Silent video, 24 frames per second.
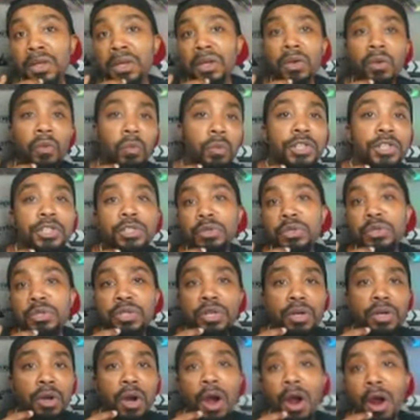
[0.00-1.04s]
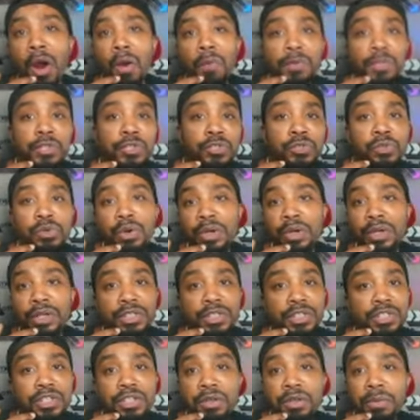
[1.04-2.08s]
When you took Harwin Strong
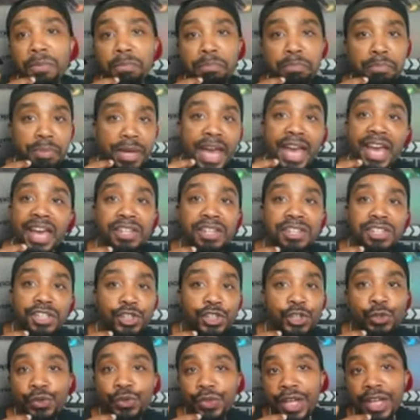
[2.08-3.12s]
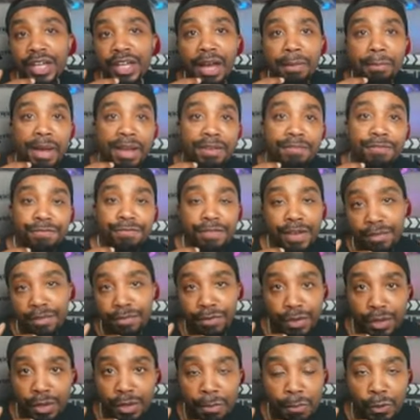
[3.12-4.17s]
into your bed, did you think I might
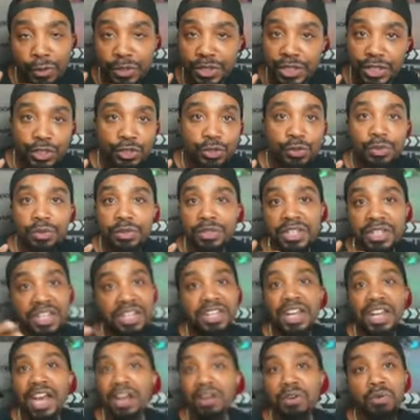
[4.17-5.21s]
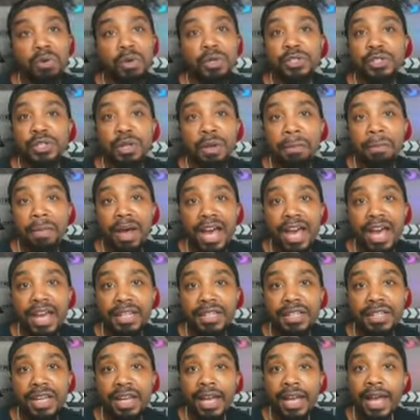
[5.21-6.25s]
favor him, or did it not cross your mind?
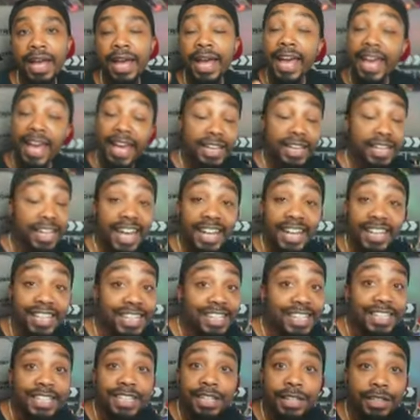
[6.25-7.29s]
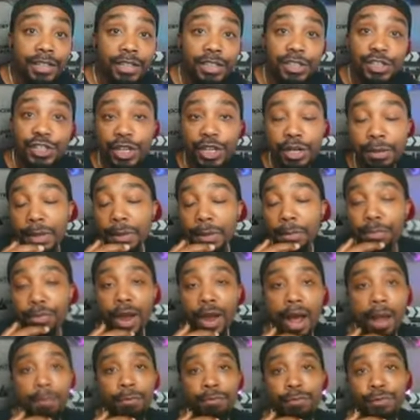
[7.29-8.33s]
And this is a legitimate
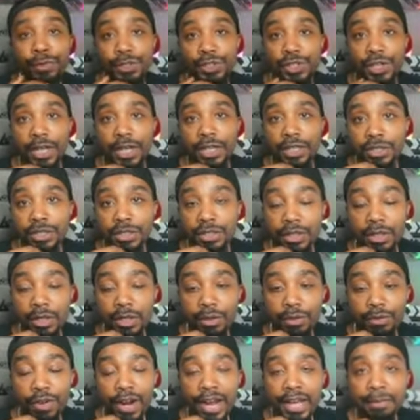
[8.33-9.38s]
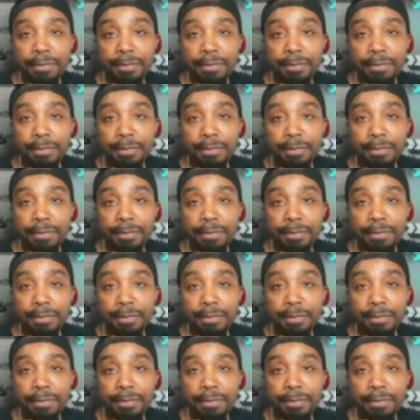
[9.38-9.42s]
problem for Jace. Right?